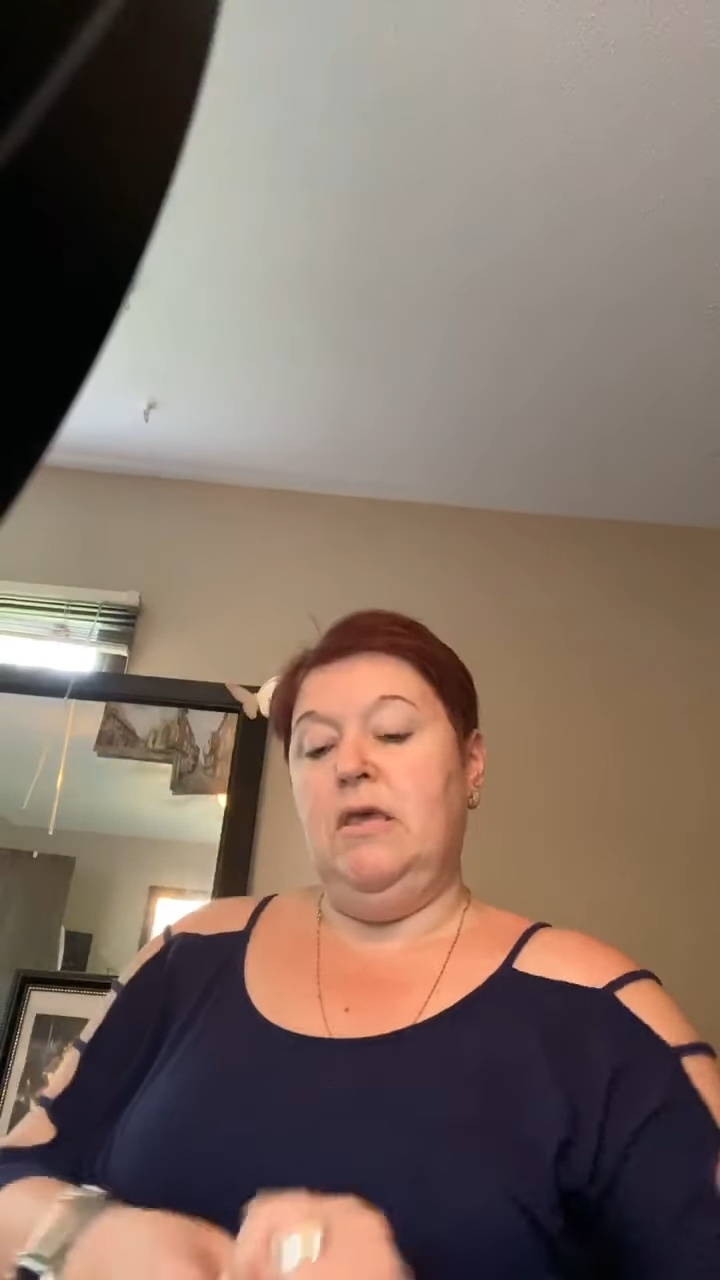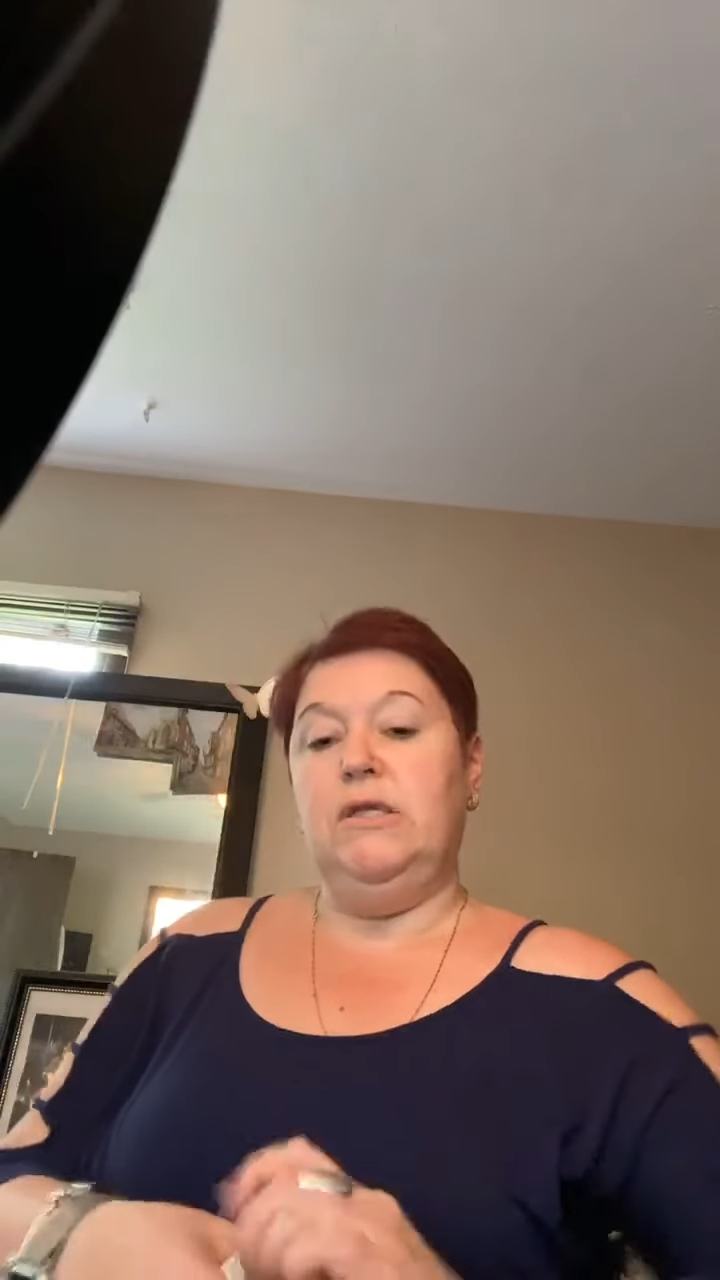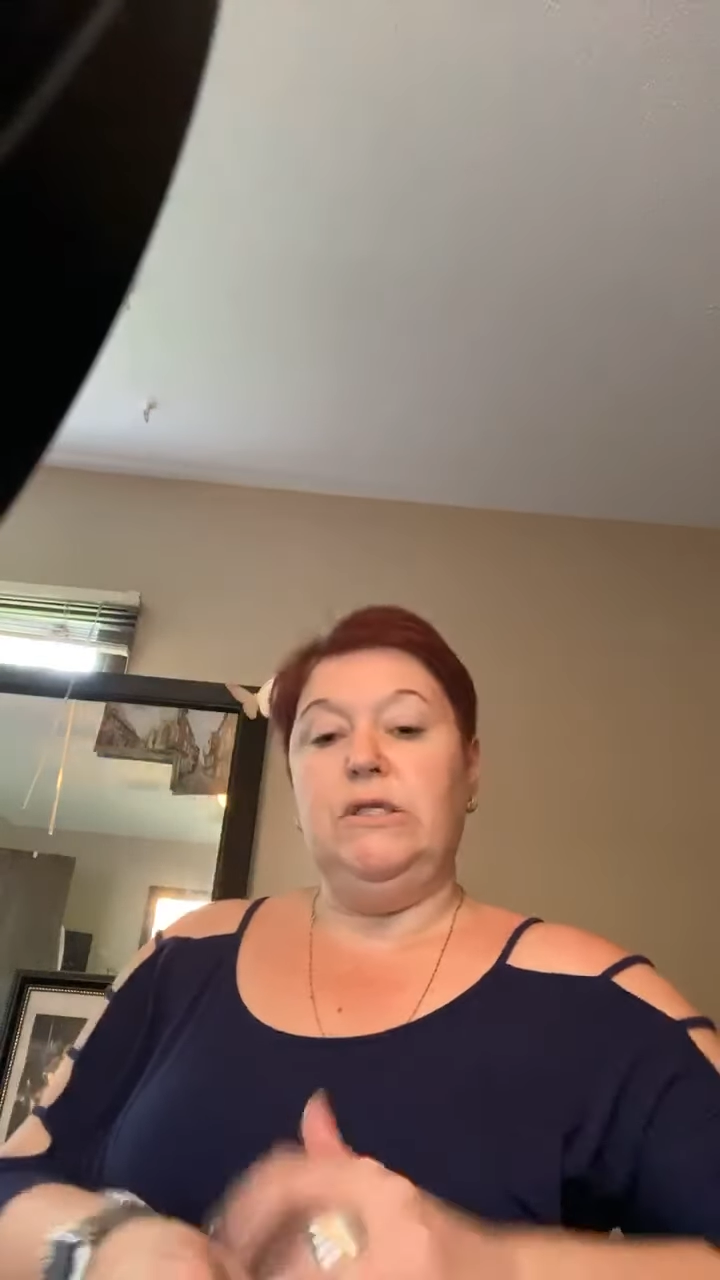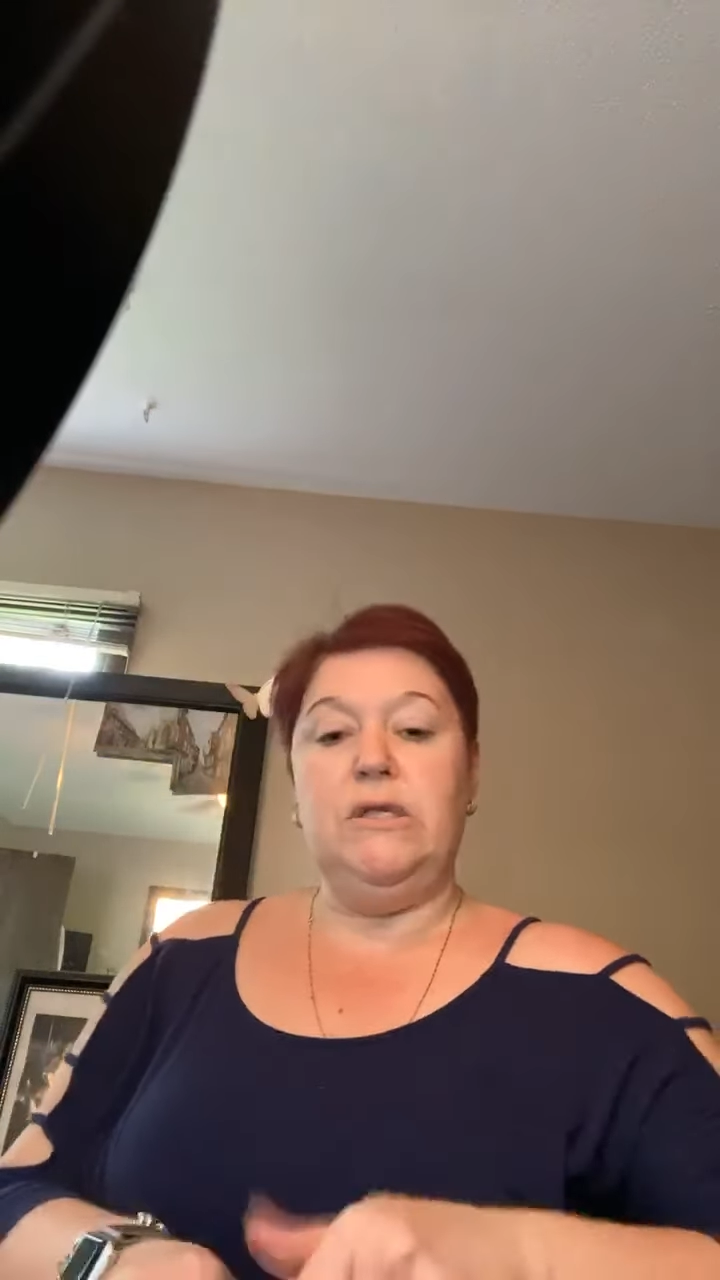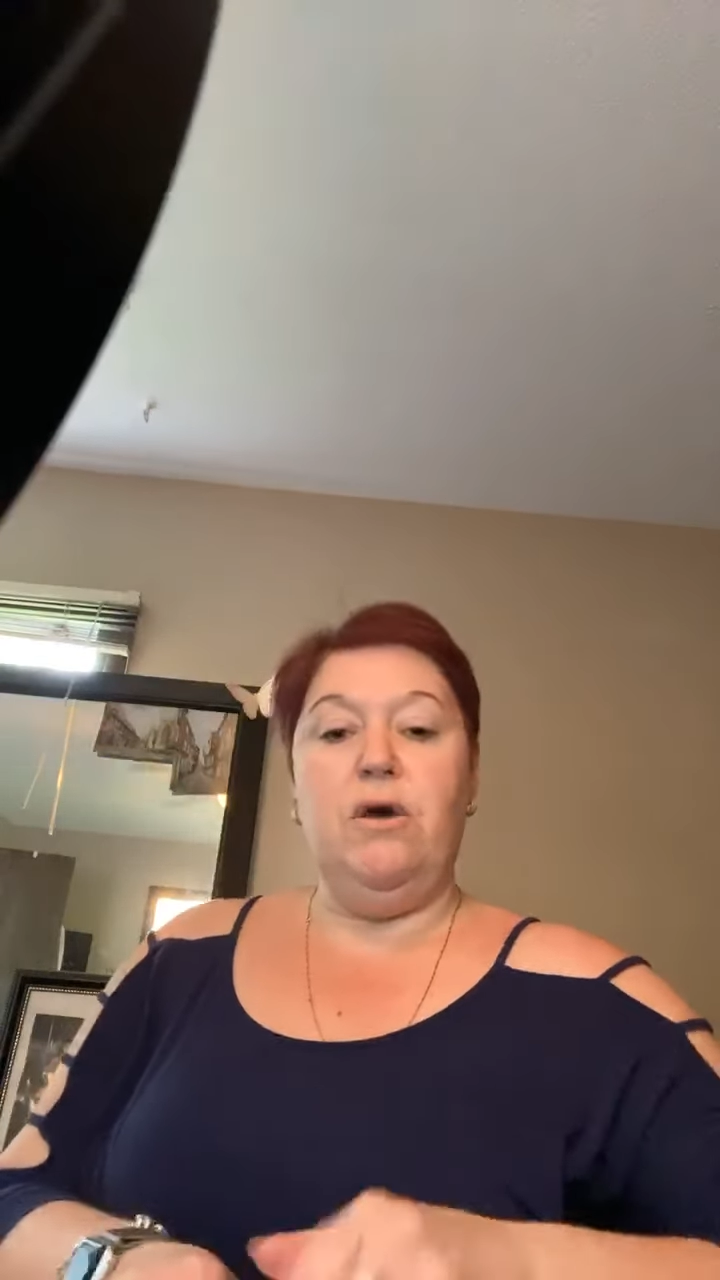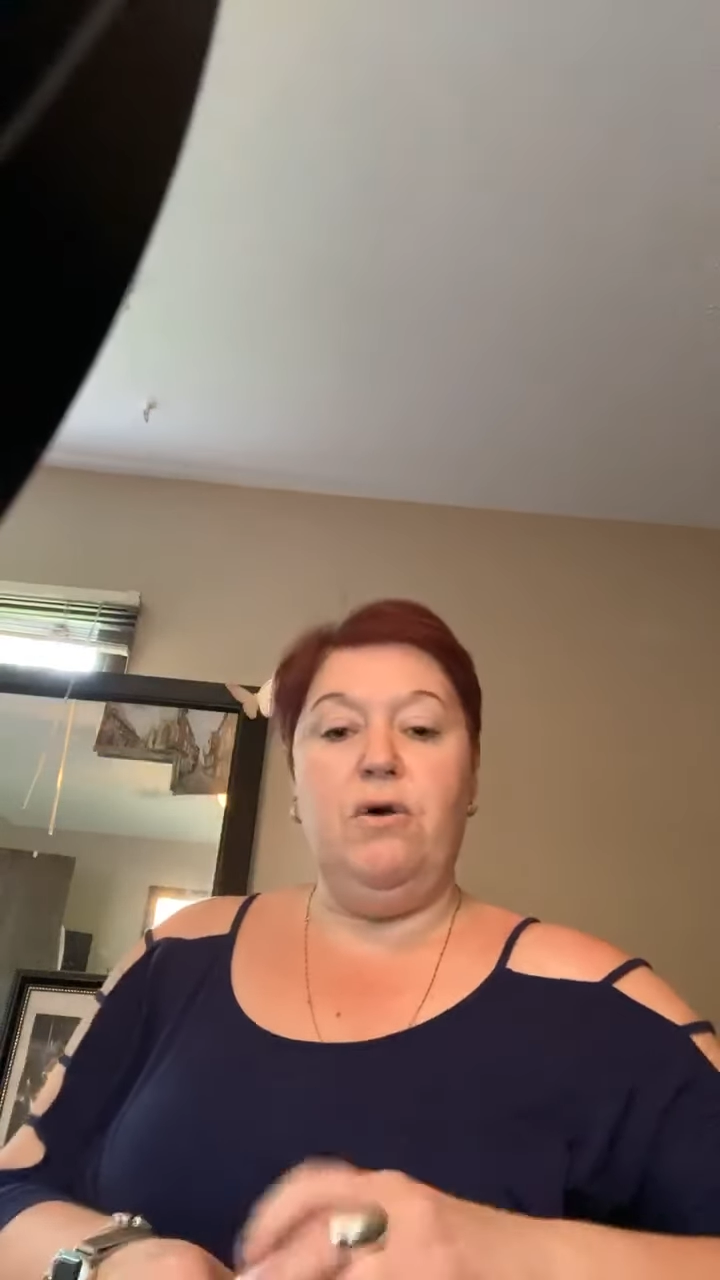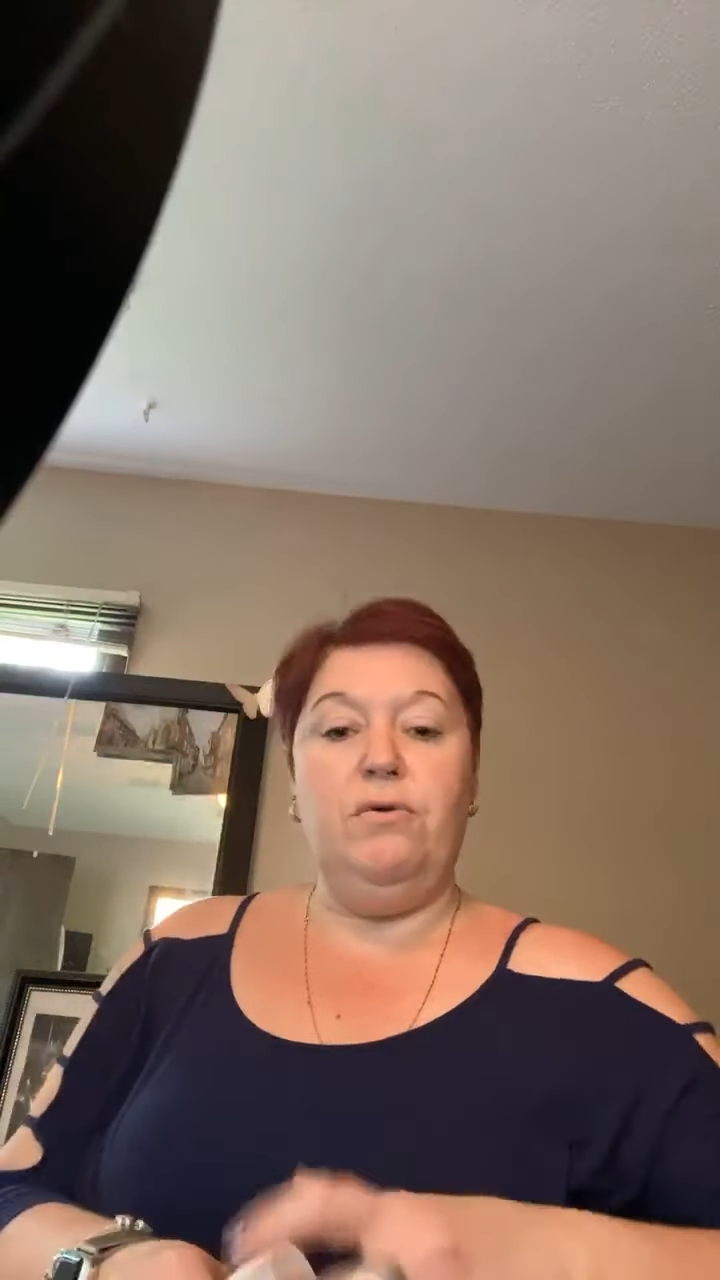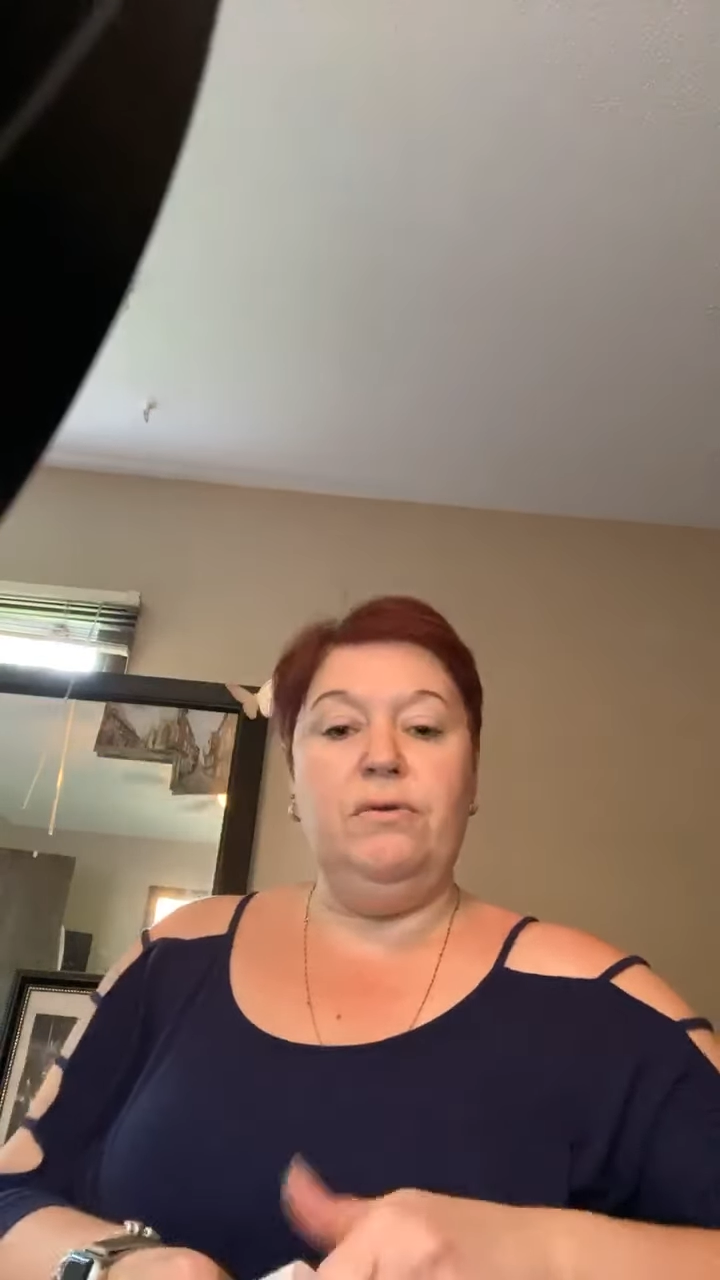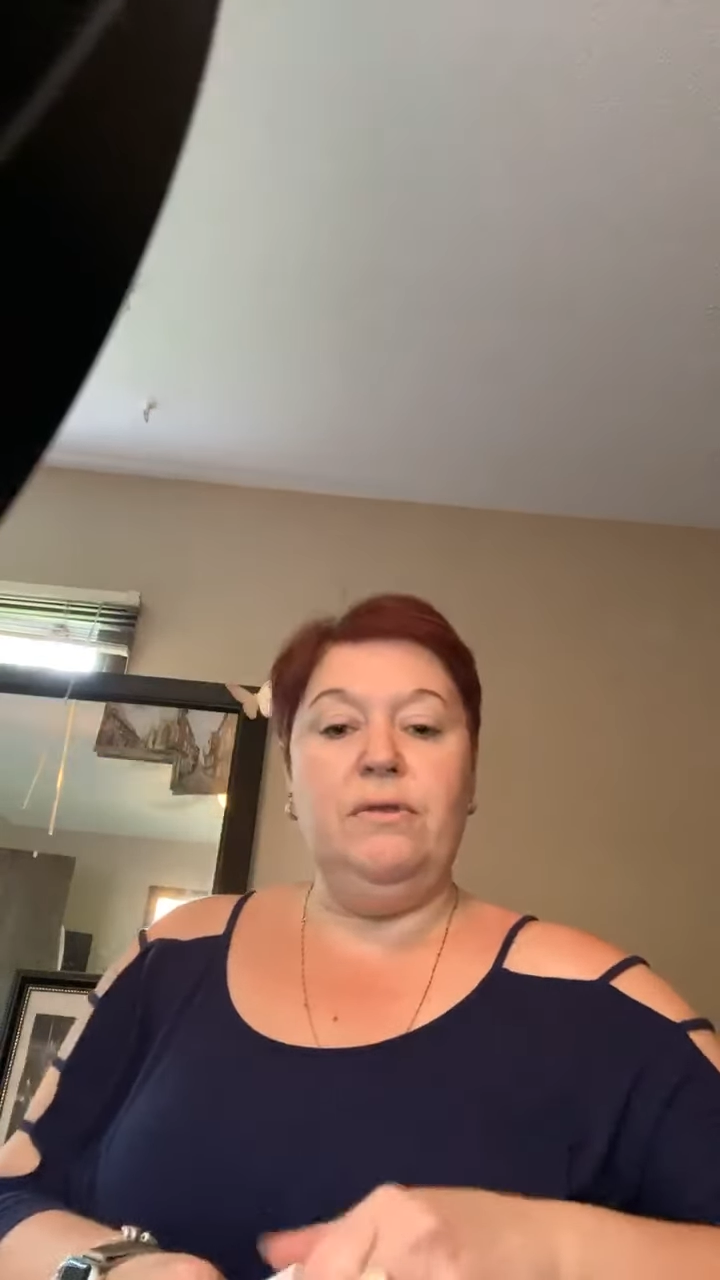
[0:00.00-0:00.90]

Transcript: So